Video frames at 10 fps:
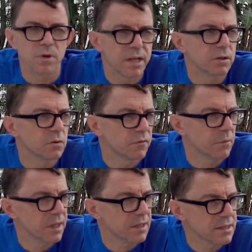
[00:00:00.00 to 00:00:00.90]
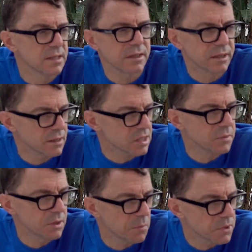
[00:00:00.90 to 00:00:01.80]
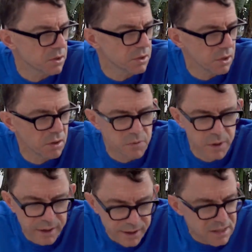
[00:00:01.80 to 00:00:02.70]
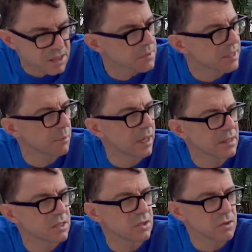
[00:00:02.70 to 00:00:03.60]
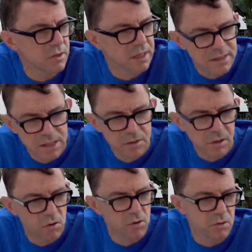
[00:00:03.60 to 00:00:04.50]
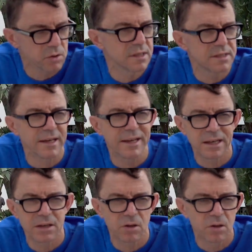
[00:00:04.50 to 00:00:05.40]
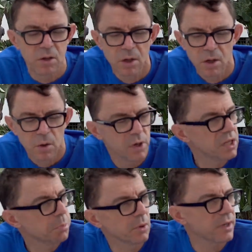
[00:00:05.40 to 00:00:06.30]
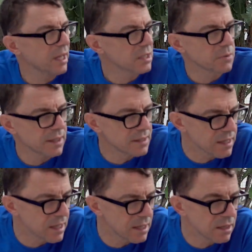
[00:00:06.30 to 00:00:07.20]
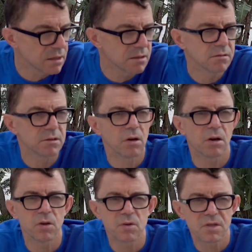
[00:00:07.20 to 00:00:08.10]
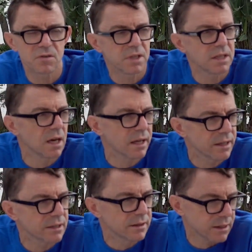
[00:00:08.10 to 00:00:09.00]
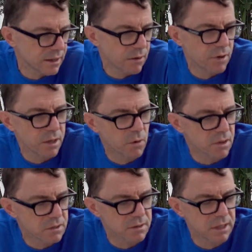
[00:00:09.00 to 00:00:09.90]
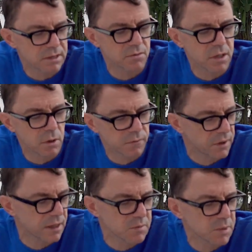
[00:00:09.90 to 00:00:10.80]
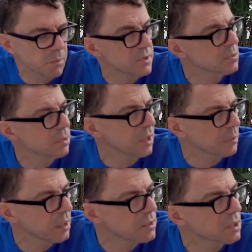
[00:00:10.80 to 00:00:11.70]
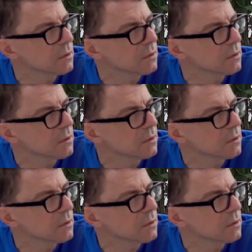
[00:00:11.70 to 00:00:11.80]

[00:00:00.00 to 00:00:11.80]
really cool for me is seeing the customer adoption. You know, it's when the customers come back to you and they see you in the corridor and they say, hey, you know, we deployed X, Y, and Z, and you know, our users really like it. That's really what fires me up as a product manager.